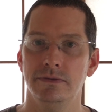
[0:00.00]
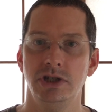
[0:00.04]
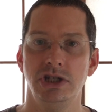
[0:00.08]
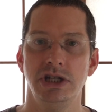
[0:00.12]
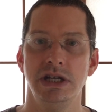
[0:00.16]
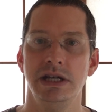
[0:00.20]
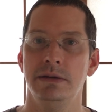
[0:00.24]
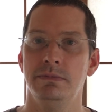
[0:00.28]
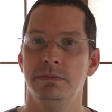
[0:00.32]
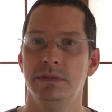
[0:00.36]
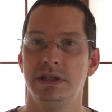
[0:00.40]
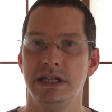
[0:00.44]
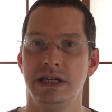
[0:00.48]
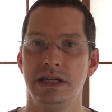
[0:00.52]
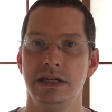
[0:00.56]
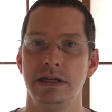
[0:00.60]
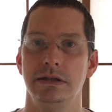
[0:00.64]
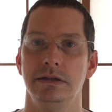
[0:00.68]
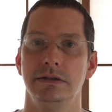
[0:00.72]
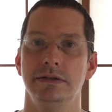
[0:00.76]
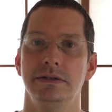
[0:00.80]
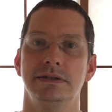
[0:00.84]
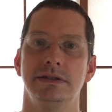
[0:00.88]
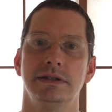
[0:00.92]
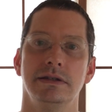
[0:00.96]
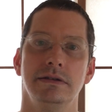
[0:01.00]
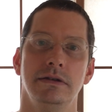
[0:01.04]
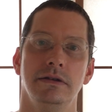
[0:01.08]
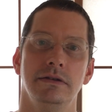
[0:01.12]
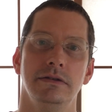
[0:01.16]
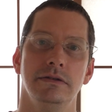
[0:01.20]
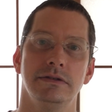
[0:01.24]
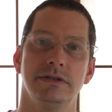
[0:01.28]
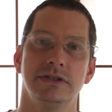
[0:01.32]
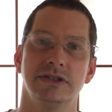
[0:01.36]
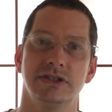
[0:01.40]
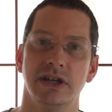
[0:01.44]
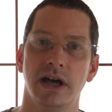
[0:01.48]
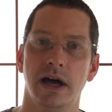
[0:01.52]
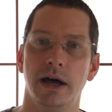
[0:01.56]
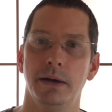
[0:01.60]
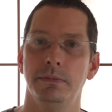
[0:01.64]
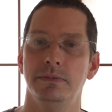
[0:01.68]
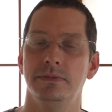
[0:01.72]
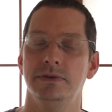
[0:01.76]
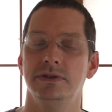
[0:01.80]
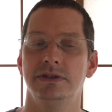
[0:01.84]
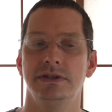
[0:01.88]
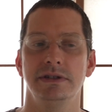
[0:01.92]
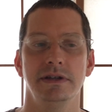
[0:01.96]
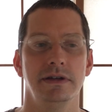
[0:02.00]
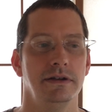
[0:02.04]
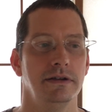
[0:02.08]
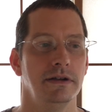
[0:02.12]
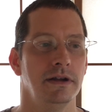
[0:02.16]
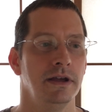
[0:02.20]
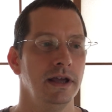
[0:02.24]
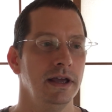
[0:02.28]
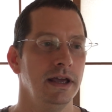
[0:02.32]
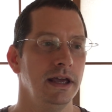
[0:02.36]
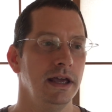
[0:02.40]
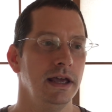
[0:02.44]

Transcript: GMTs and subs and,